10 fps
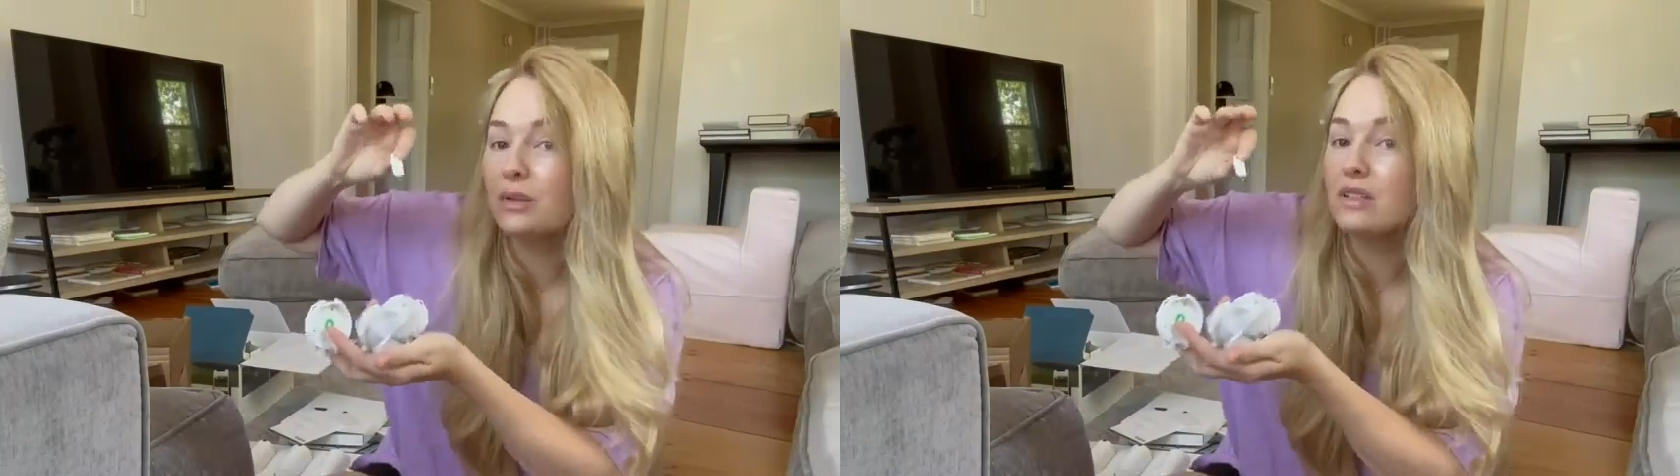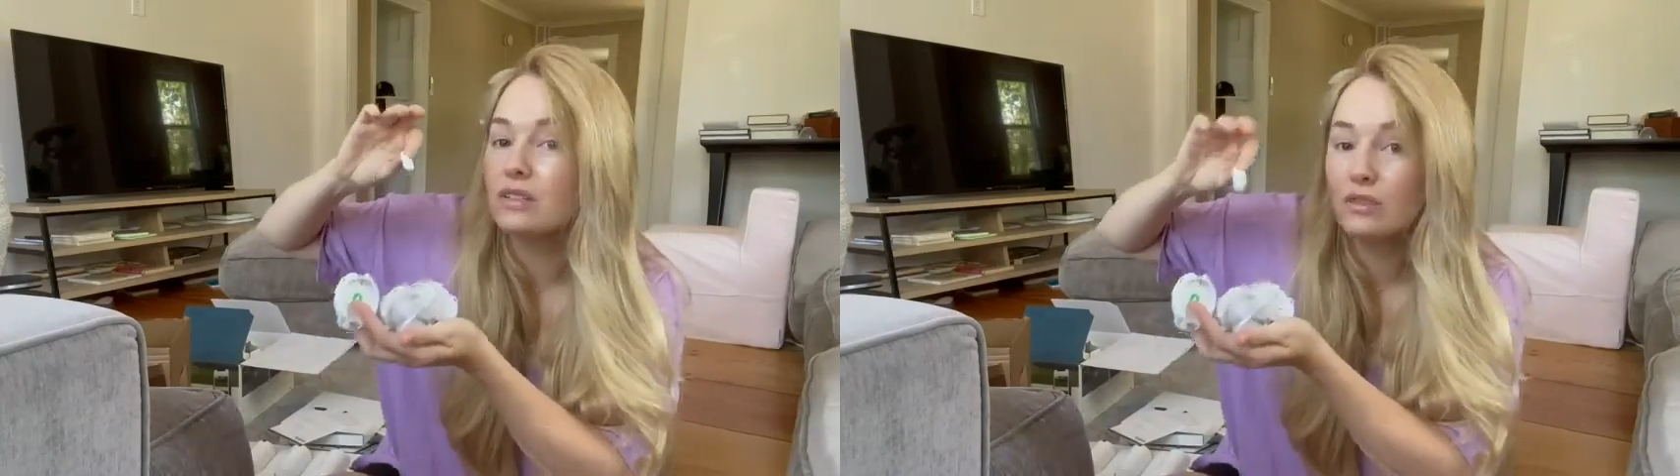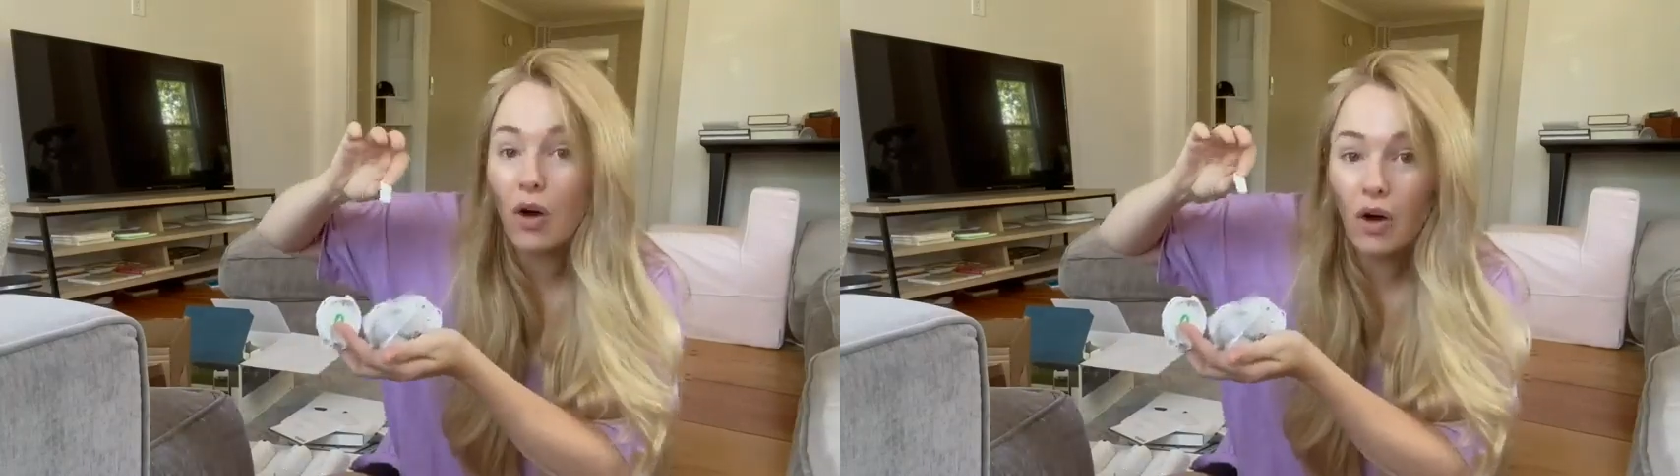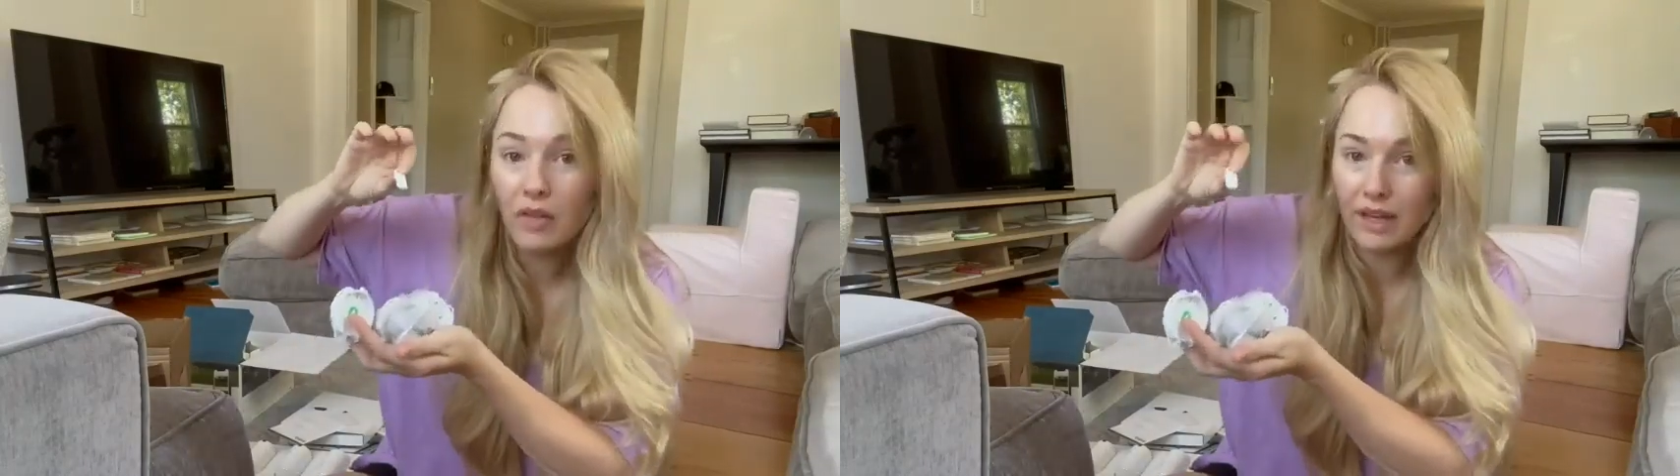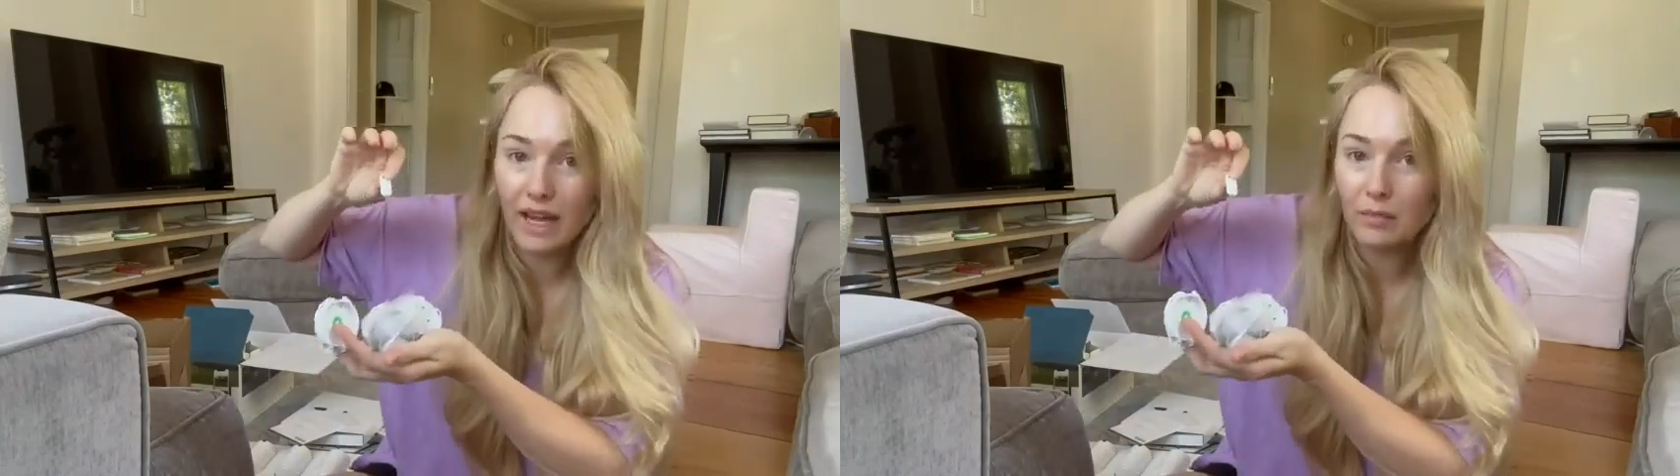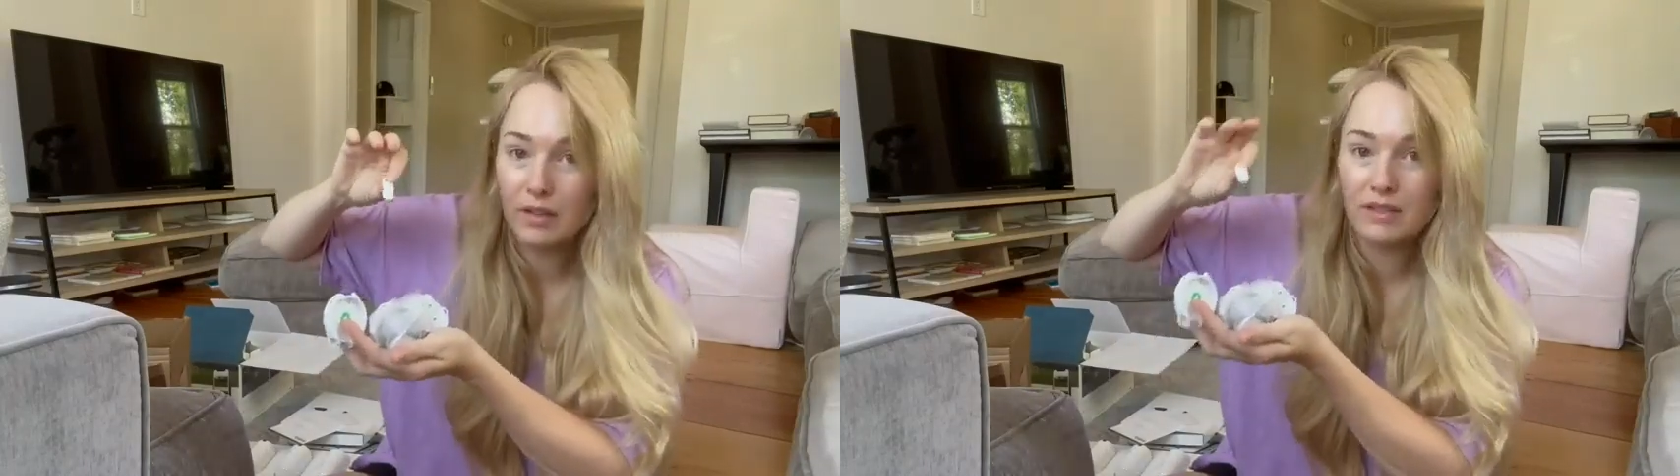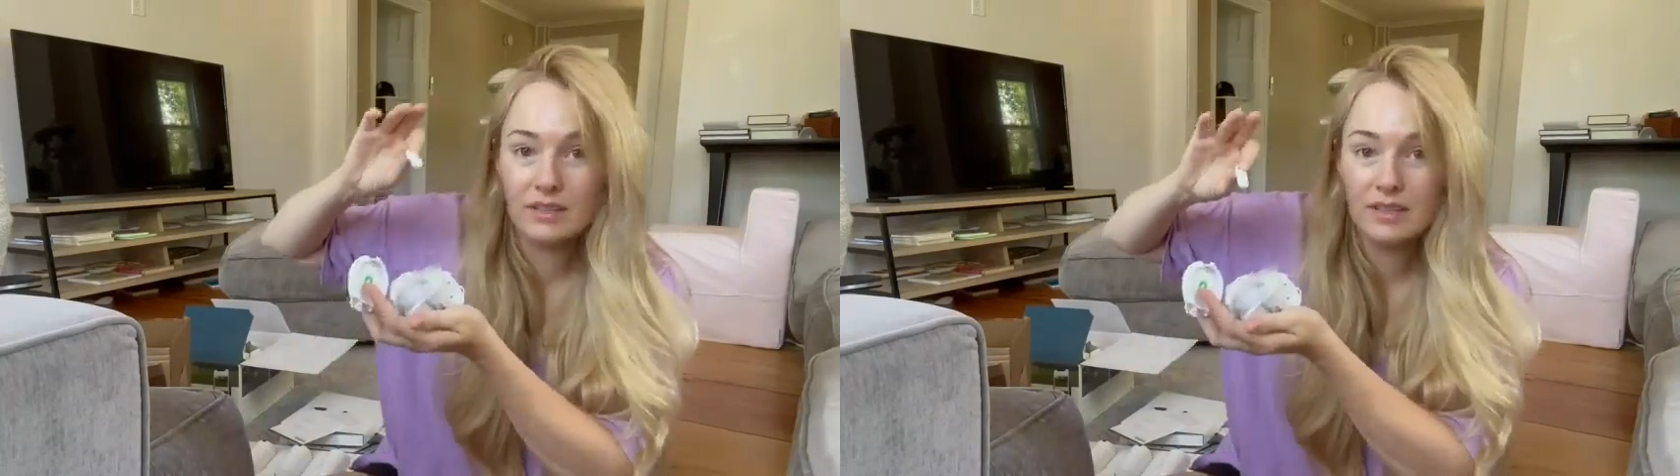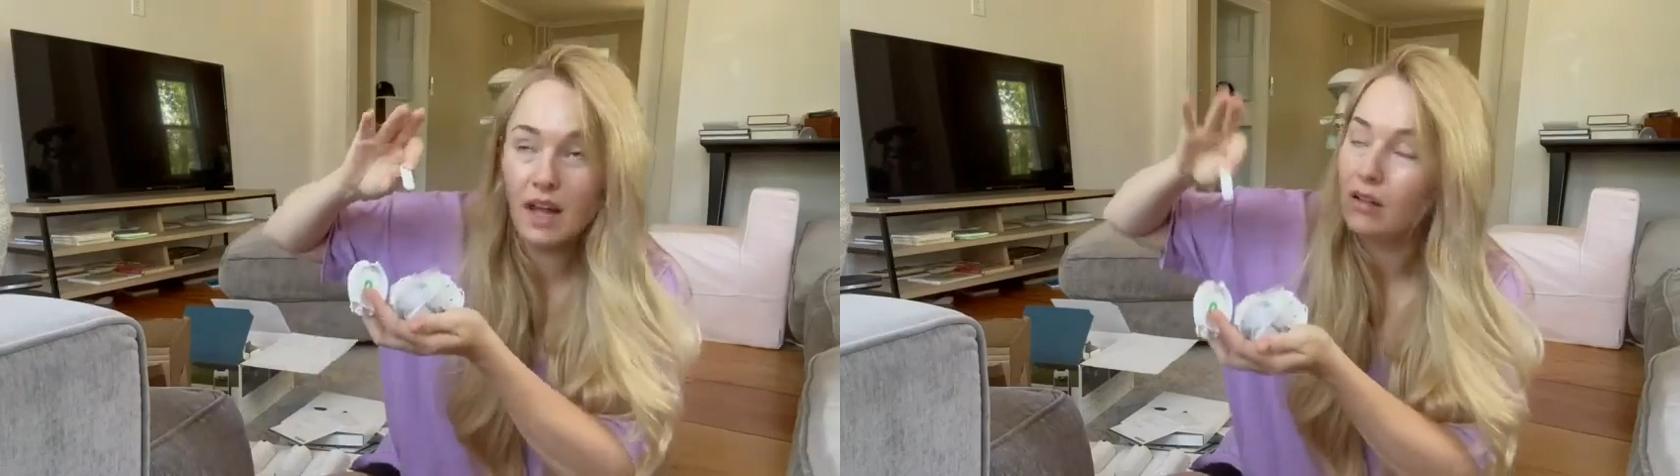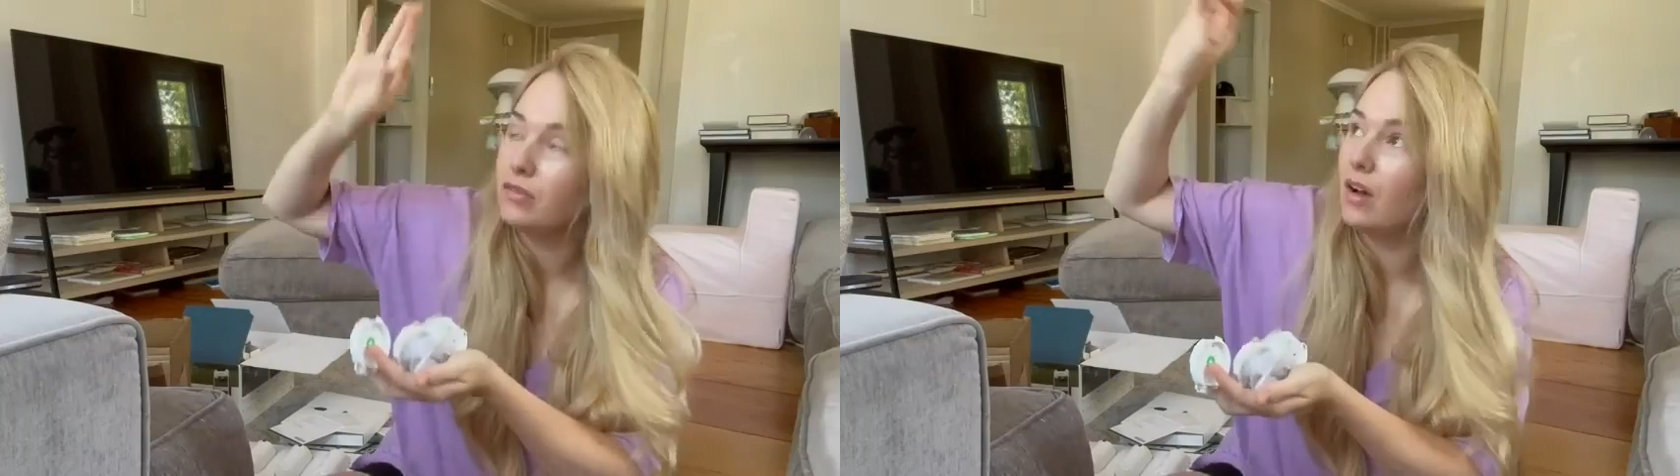install the cameras itself